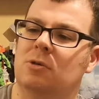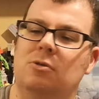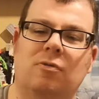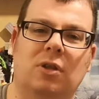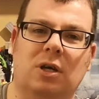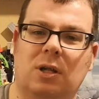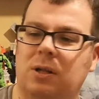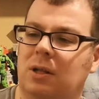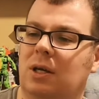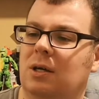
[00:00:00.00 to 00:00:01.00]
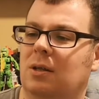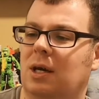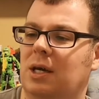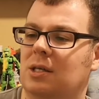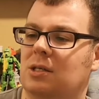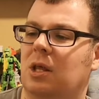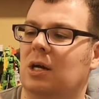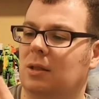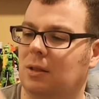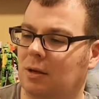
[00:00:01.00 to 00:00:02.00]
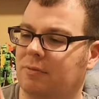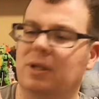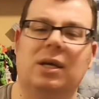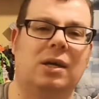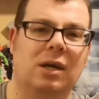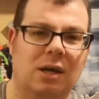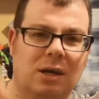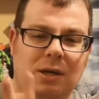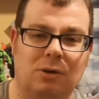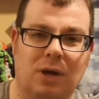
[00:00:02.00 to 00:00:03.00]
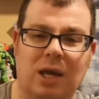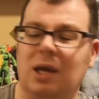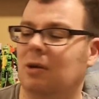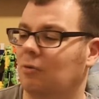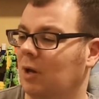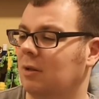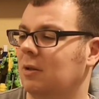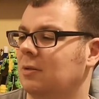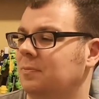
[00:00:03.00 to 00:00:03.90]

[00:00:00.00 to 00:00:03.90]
You've got the clear lights, that lovely grey grille.